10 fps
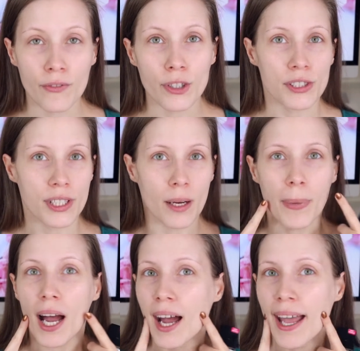First
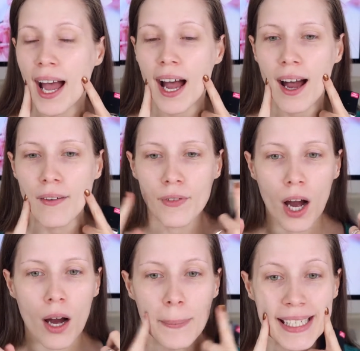up, I have
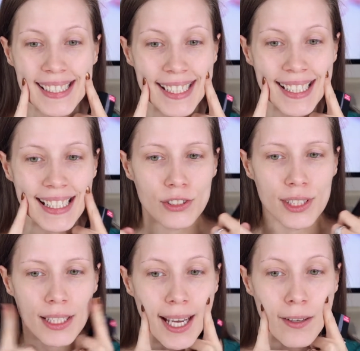um, my skincare
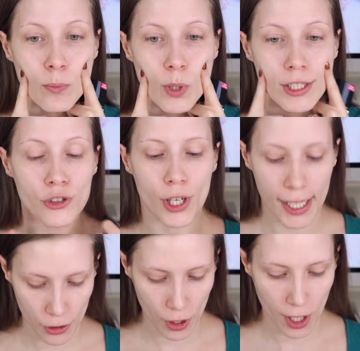done. I have
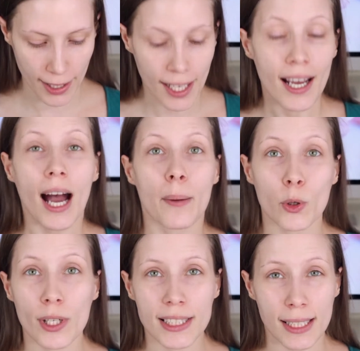moisturizer on. I'm
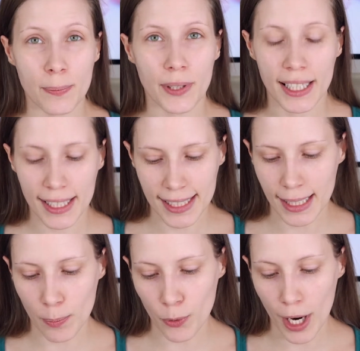going to completely
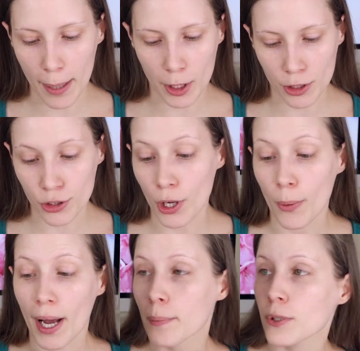skip primer.
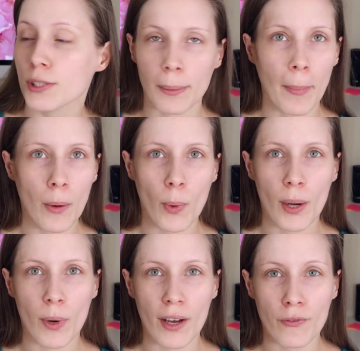So I'm using my
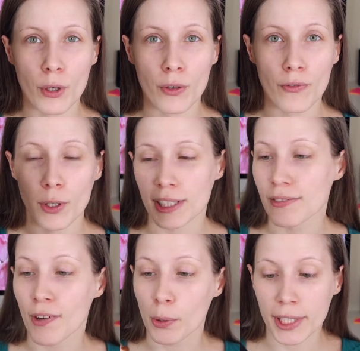Wet n Wild Photo
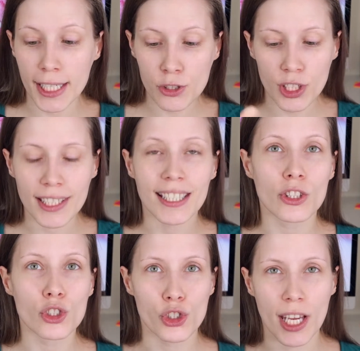Focus Foundation
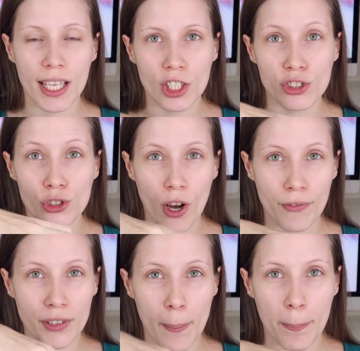in the shade
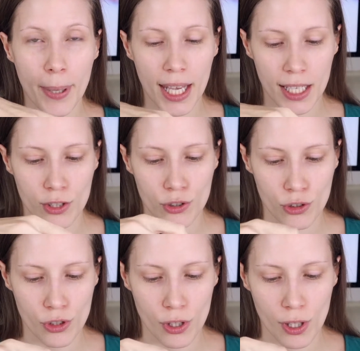Soft
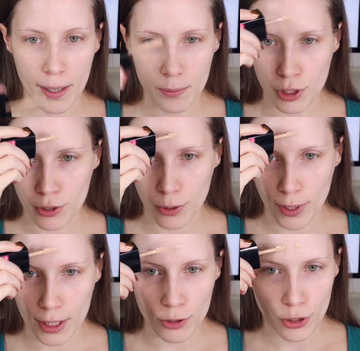Beige. I'm just
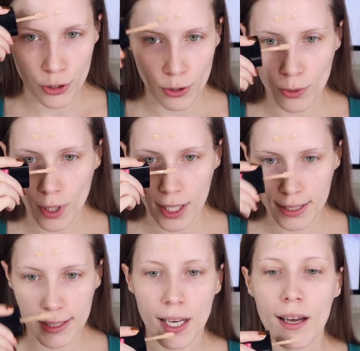going to
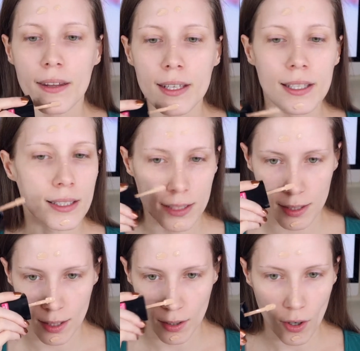dot
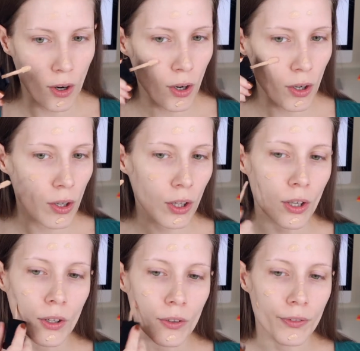this
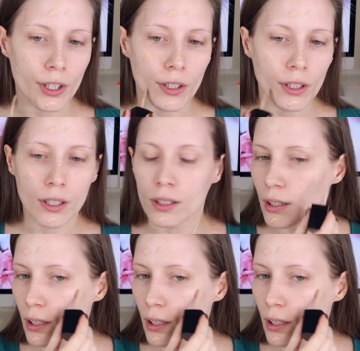all over.